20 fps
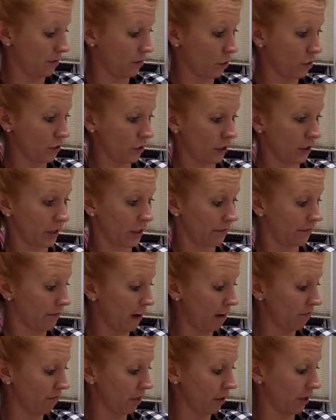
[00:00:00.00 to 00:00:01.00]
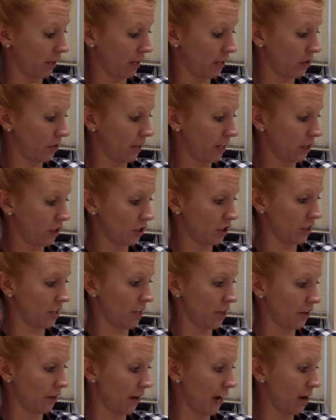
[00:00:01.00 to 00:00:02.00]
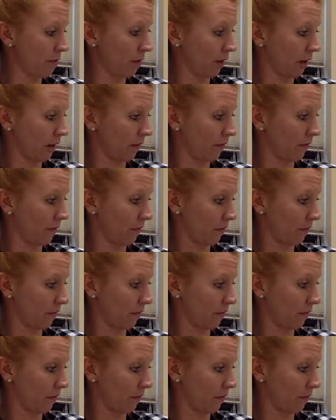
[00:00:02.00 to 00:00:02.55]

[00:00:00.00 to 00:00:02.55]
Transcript: 4:30 to 5:30, I know that's just another hour.